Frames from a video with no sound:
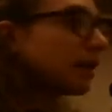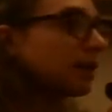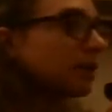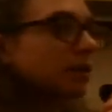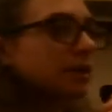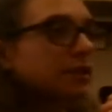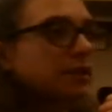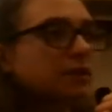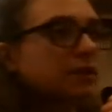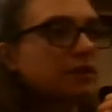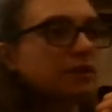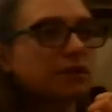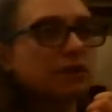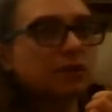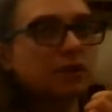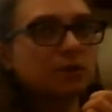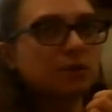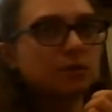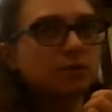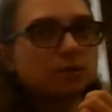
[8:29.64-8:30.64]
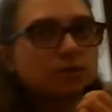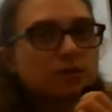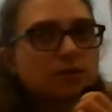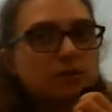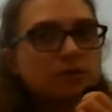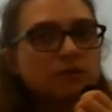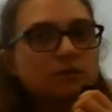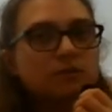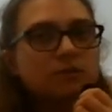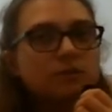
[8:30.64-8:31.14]
questions on
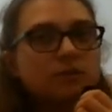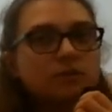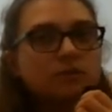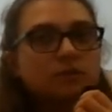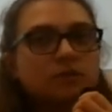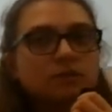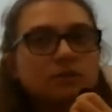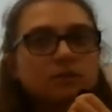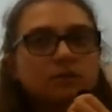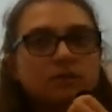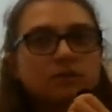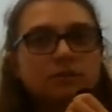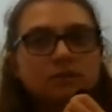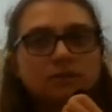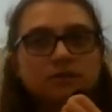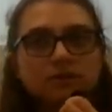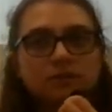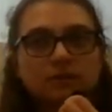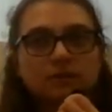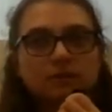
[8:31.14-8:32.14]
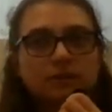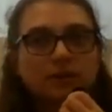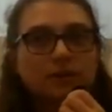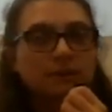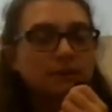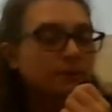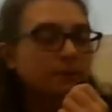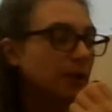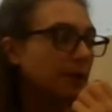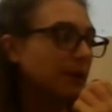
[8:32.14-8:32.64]
those?
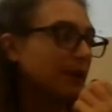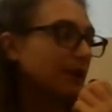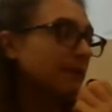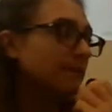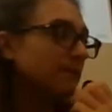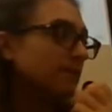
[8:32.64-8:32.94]
No? Okay.